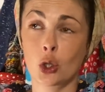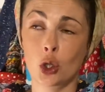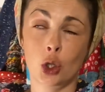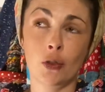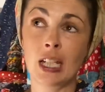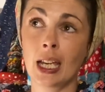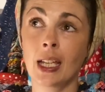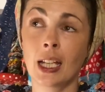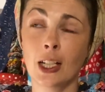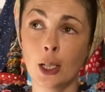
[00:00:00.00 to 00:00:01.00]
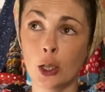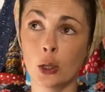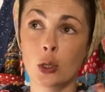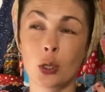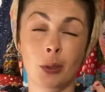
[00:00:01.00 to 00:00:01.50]
shrieking, giggling
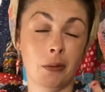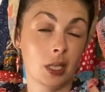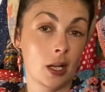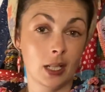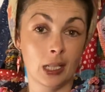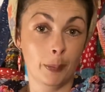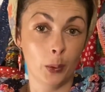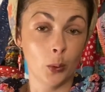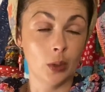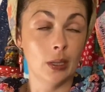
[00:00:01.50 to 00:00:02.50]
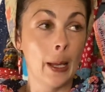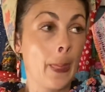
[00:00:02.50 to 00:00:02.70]
girls who are outside in a pool